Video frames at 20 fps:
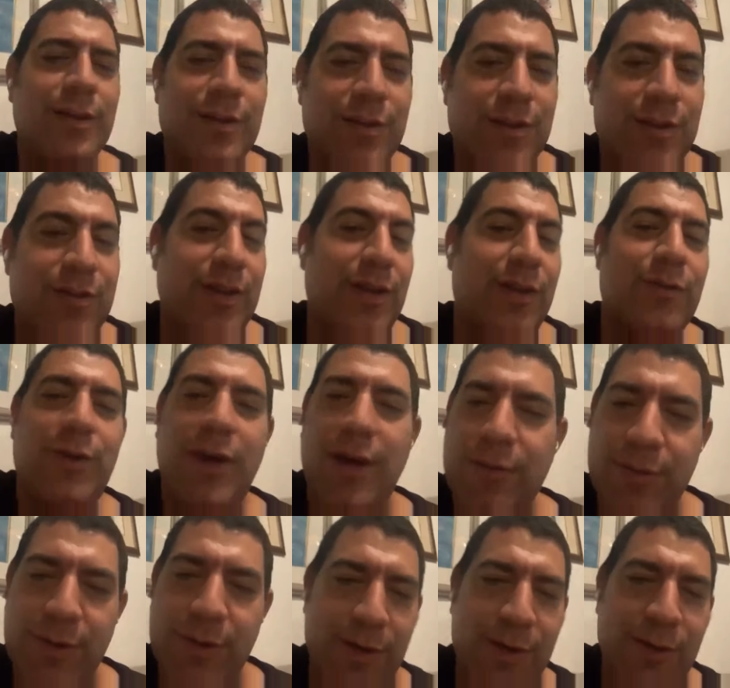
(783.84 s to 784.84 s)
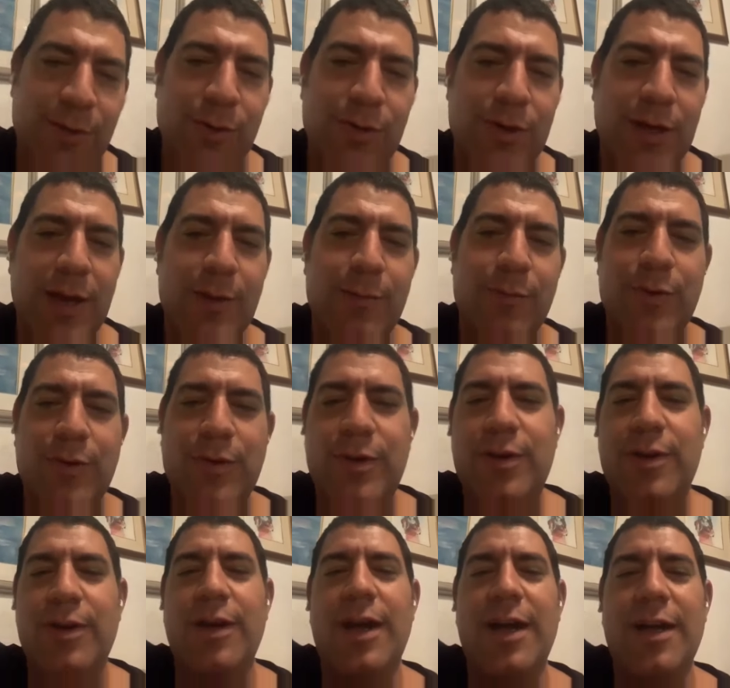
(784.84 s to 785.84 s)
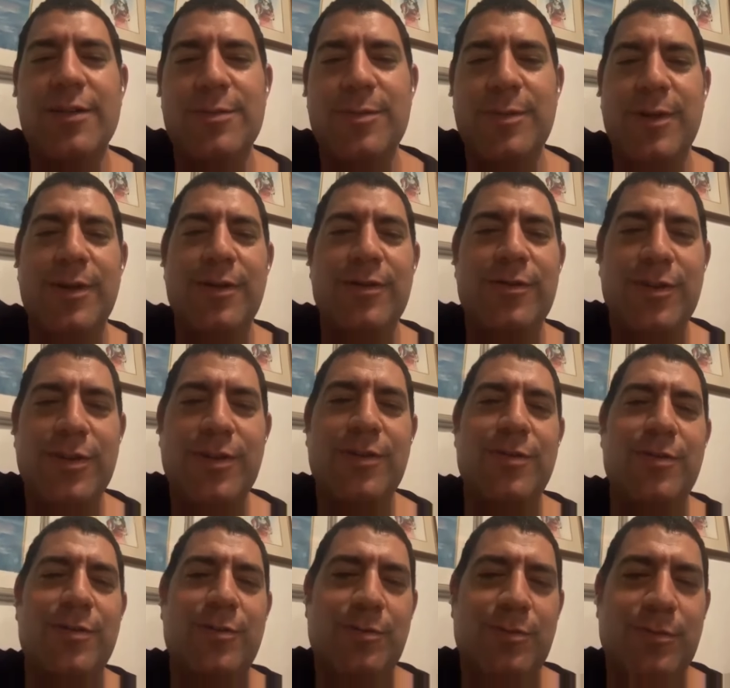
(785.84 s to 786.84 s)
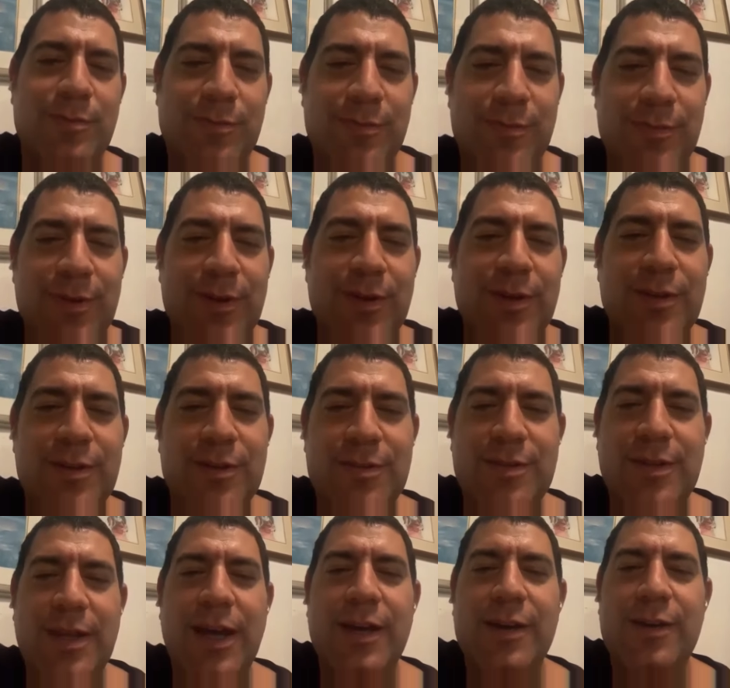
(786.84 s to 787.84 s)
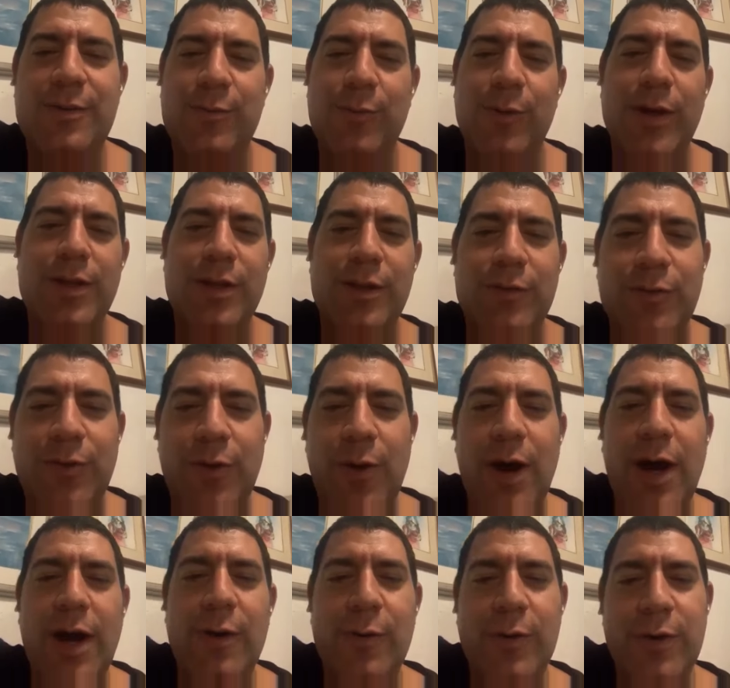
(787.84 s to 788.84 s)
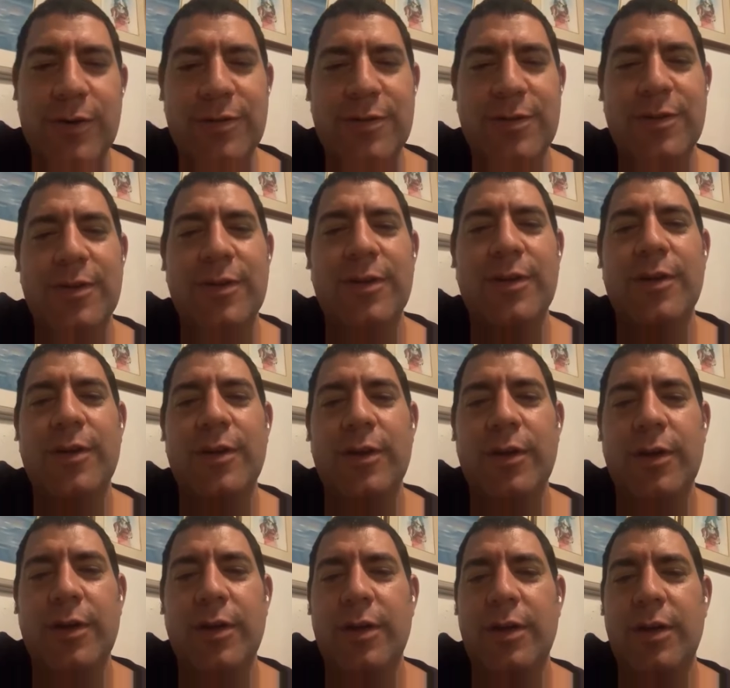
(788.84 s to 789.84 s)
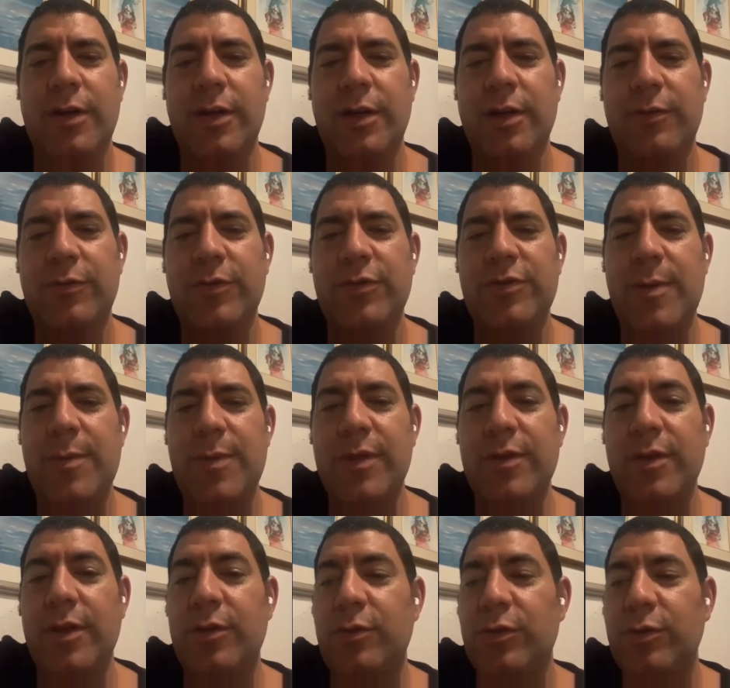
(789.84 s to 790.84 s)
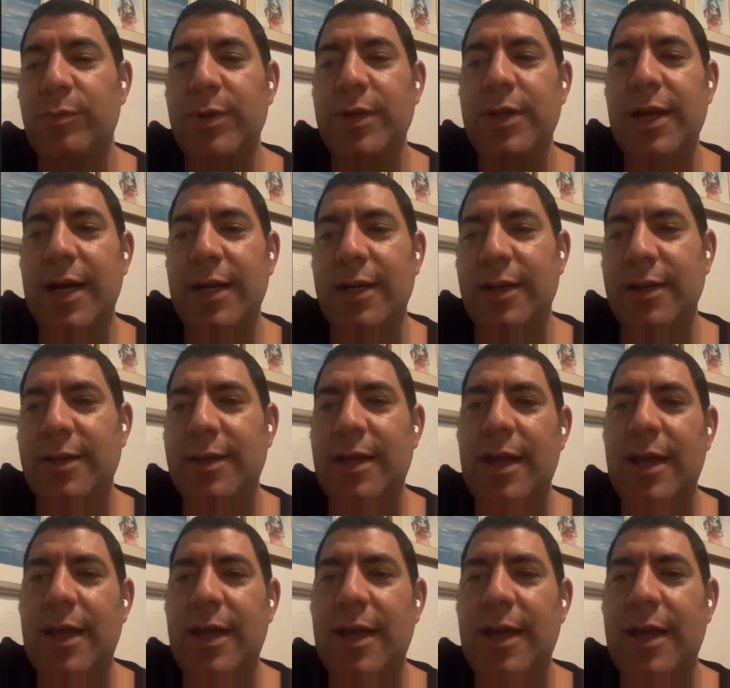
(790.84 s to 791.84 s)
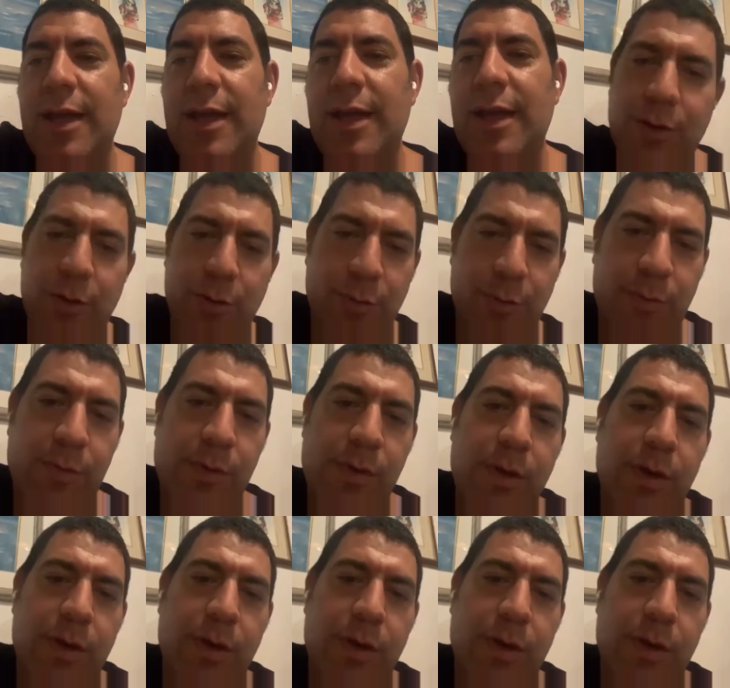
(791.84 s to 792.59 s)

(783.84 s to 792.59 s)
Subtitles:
instead of having a good time with her husband. She's stuck waiting 4 hours for something that could be done in 10 minutes at home.